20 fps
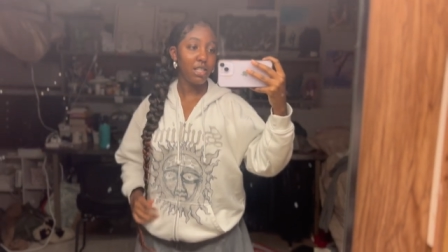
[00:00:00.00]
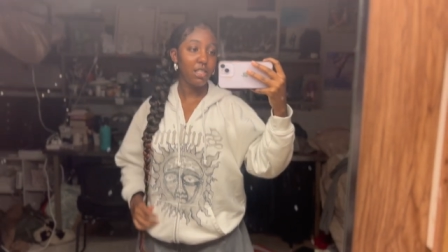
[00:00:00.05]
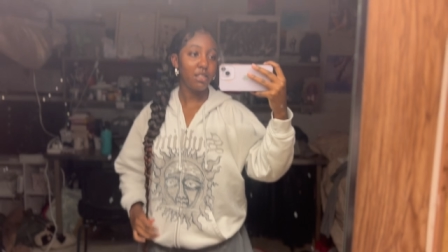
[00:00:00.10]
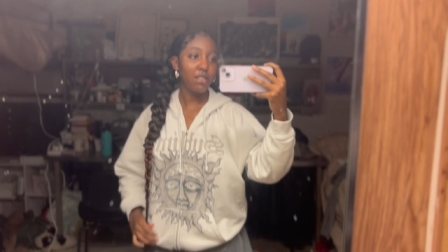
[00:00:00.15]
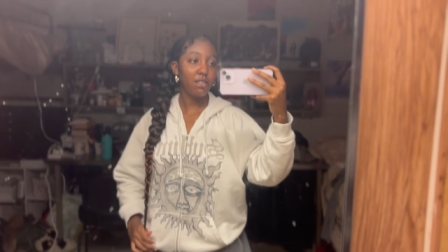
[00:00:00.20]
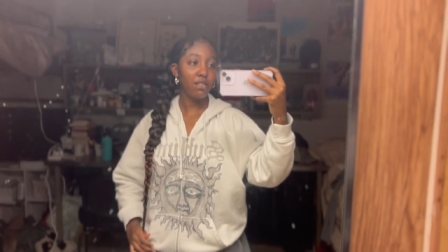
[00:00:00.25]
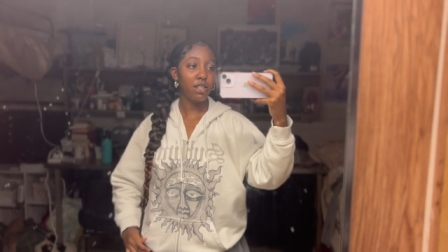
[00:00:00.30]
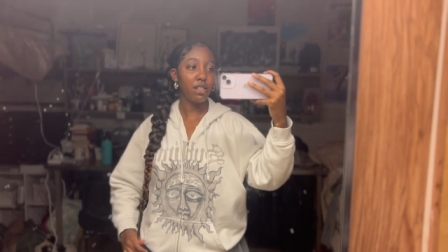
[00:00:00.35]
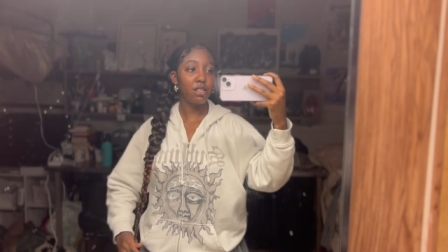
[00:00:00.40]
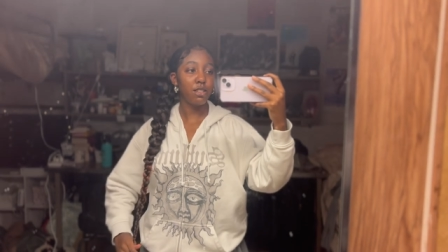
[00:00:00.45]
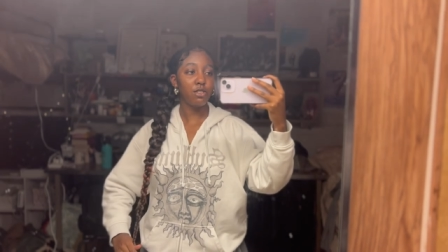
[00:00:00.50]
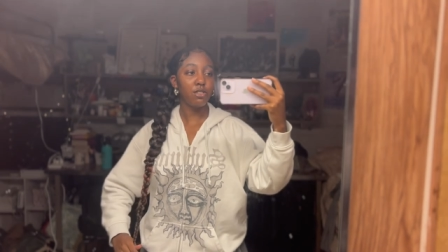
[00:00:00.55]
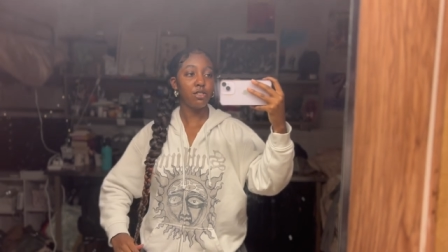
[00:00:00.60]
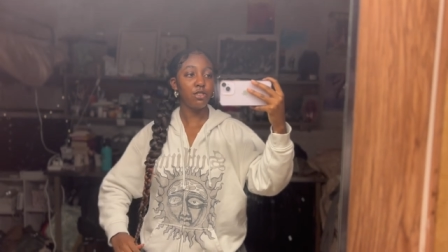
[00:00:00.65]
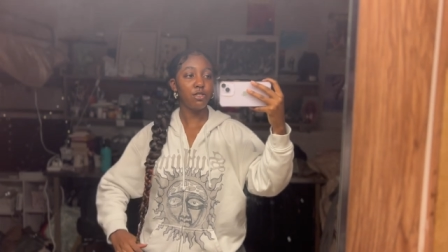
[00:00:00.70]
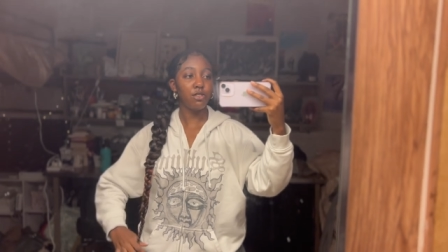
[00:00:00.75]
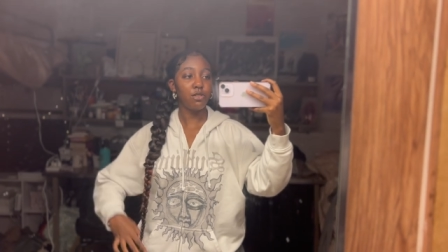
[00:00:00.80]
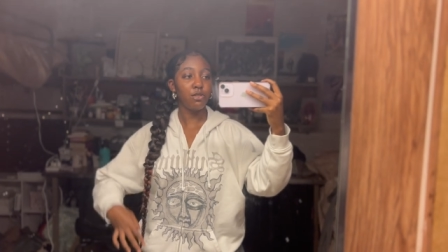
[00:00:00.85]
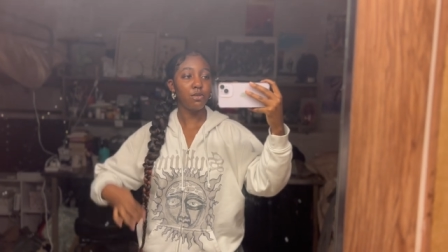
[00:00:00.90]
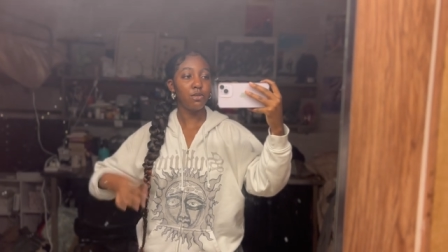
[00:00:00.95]
I decided to
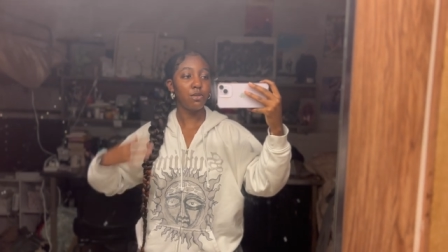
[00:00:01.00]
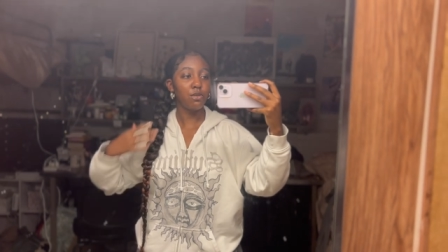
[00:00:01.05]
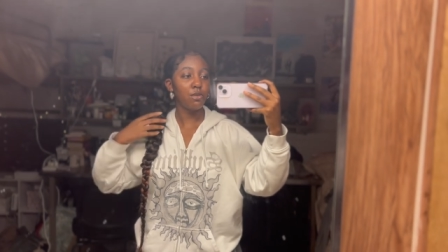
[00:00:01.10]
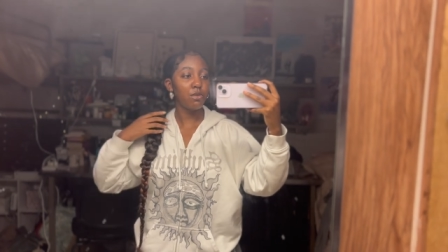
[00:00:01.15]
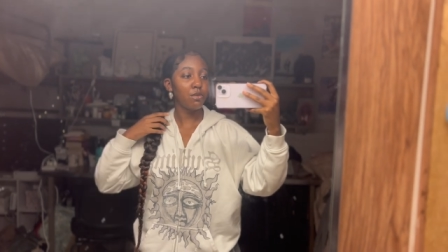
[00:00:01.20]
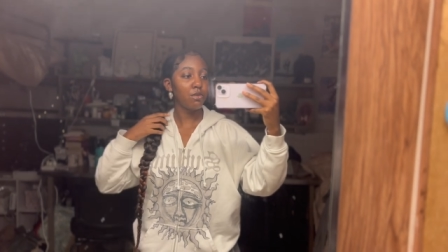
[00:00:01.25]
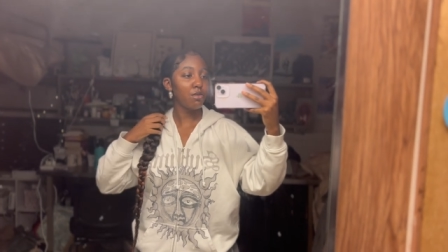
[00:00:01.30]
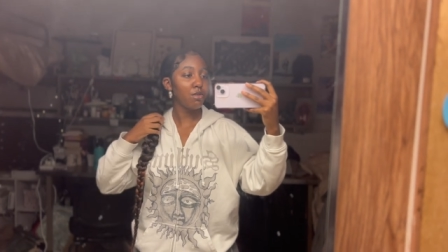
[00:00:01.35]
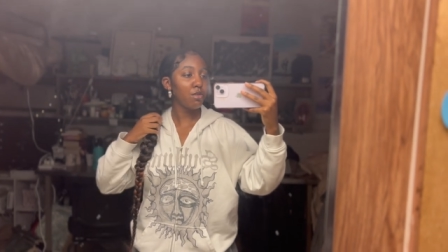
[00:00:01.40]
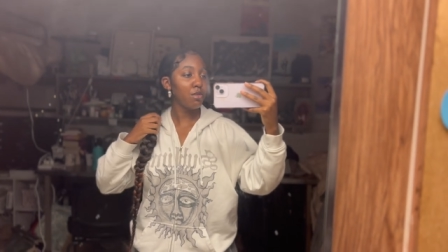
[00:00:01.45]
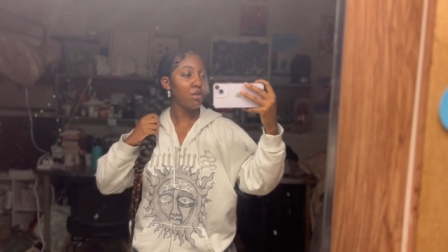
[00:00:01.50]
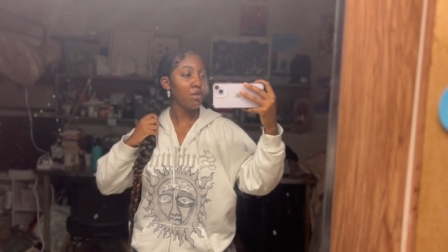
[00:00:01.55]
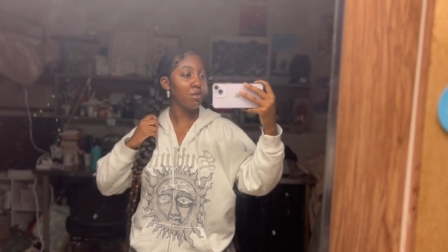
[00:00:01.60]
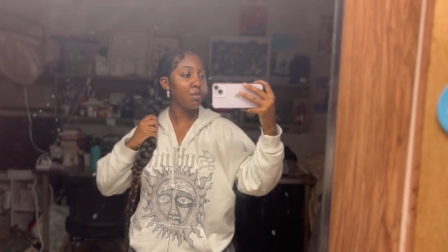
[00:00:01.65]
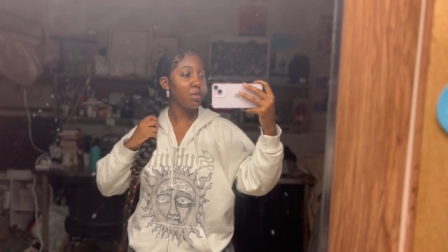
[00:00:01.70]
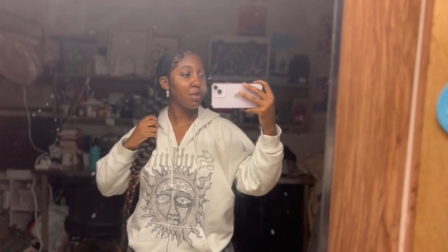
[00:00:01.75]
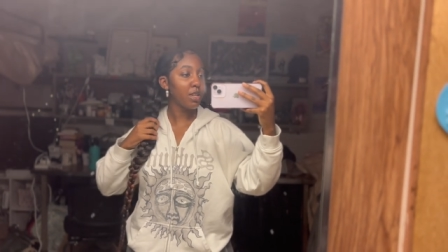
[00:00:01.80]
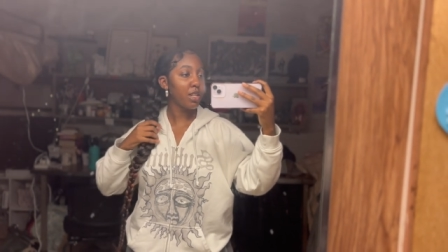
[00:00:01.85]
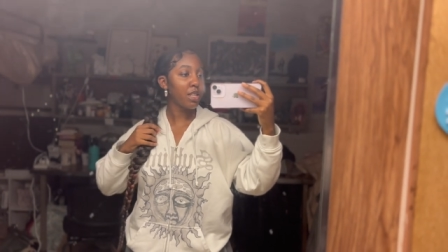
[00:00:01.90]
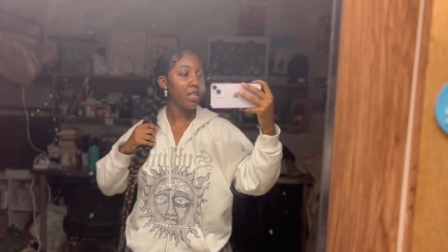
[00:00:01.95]
just do two
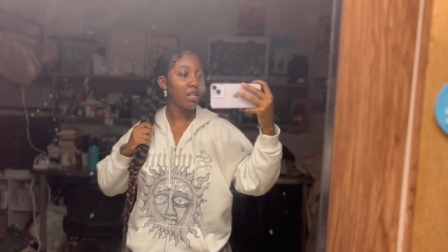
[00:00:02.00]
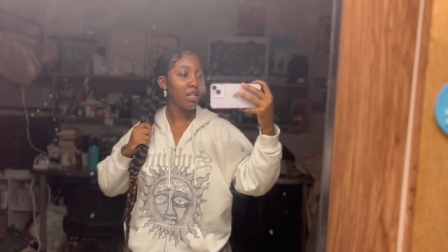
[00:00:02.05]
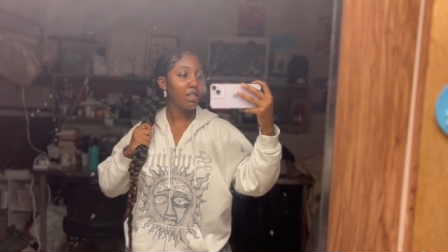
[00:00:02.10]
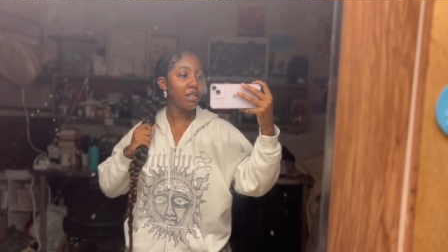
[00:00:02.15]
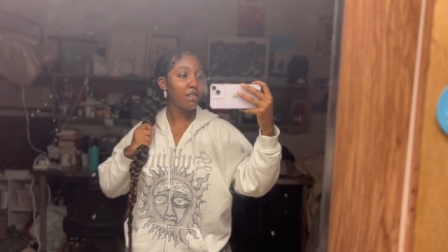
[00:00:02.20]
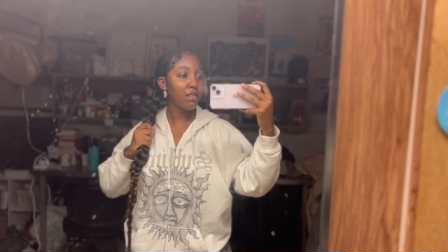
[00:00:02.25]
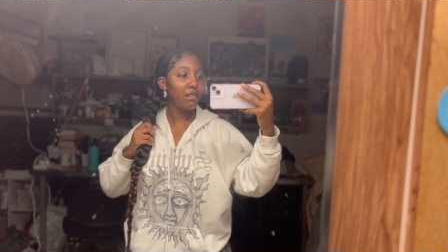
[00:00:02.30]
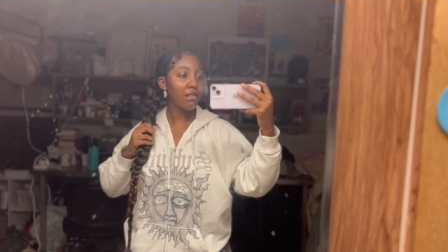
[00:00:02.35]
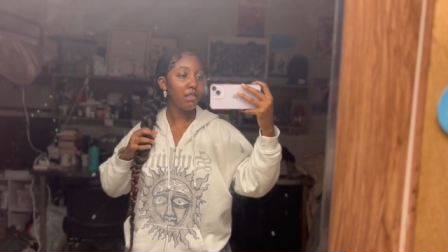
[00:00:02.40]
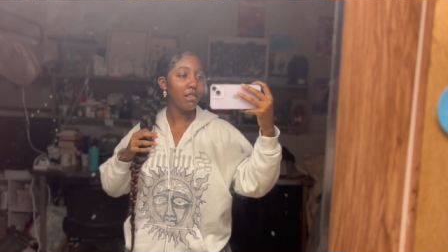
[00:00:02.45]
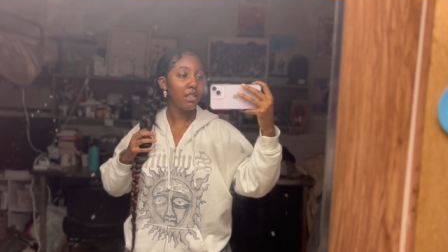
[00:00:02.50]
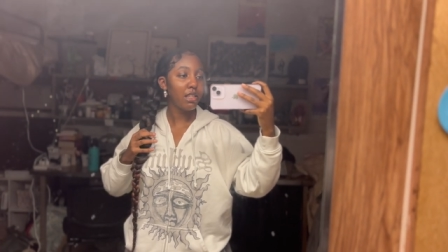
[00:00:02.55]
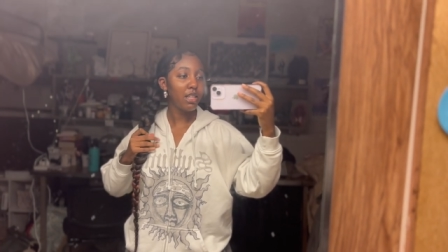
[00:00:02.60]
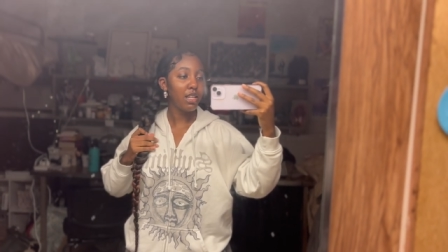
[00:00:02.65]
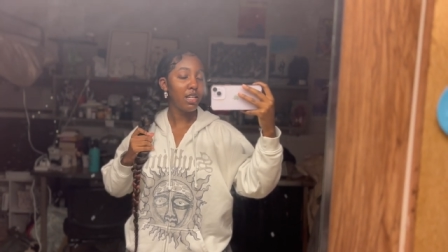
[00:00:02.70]
braids